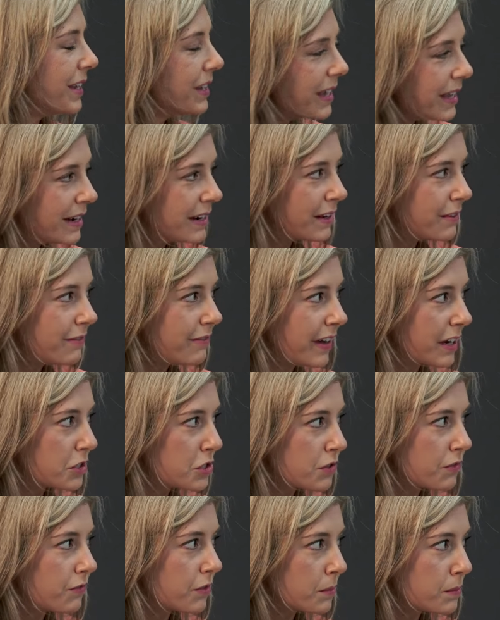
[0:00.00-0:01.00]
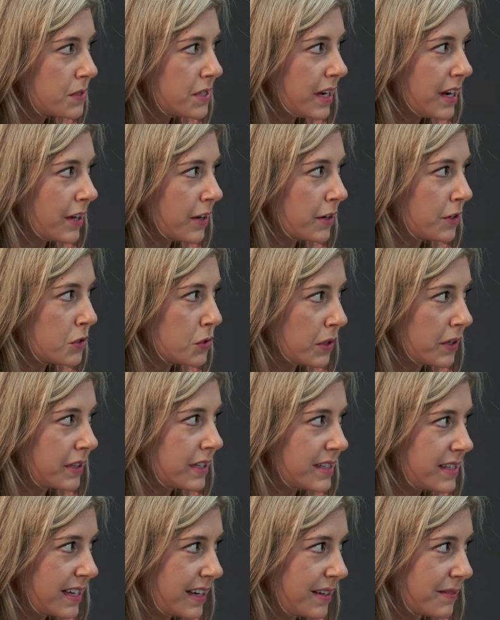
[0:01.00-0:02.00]
you get an infection from sitting on a
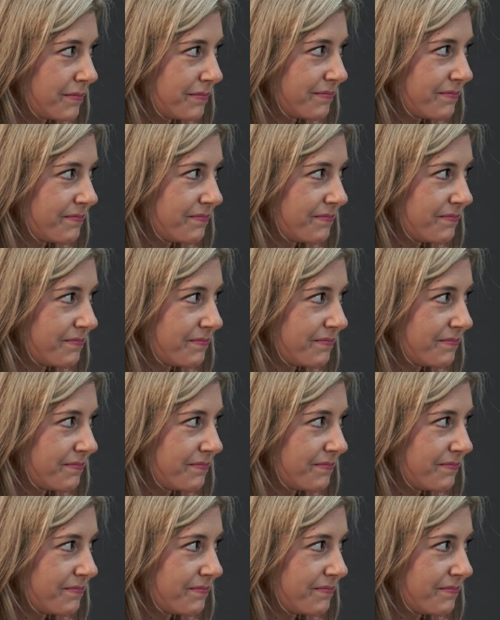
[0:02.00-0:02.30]
toilet seat?